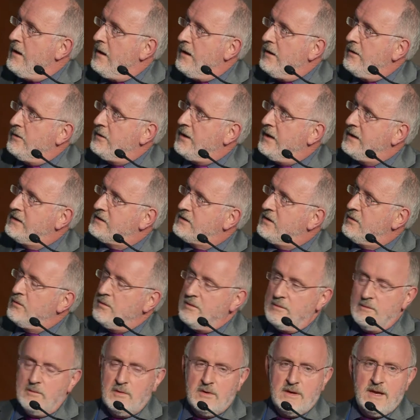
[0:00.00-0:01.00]
Okay, so
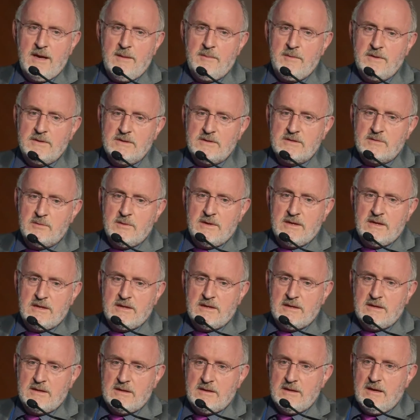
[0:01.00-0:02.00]
what happens
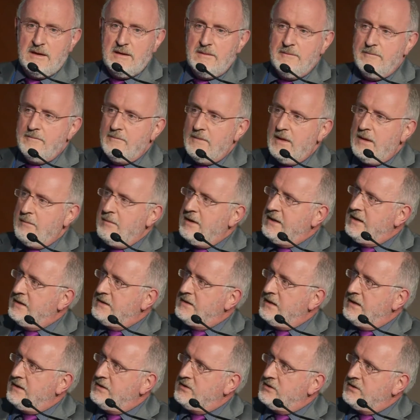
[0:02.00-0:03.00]
with a
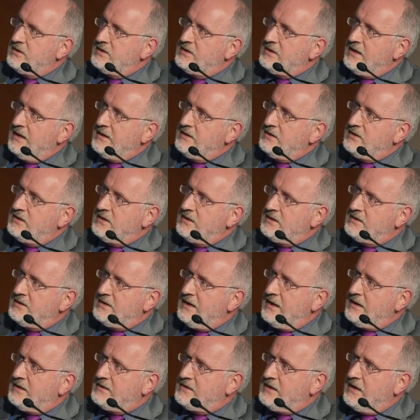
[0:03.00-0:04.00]
meditation
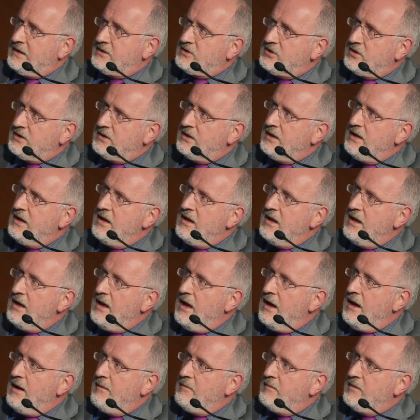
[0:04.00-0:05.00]
session?
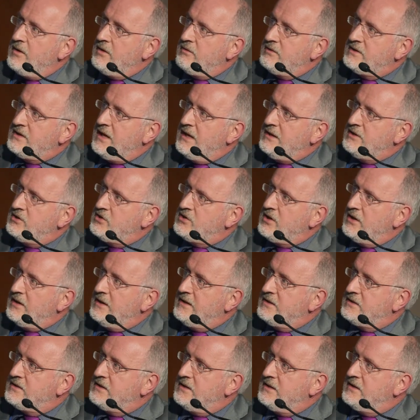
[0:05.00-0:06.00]
Your attention
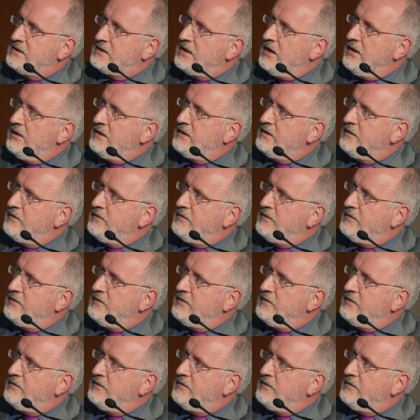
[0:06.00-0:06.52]
is kind of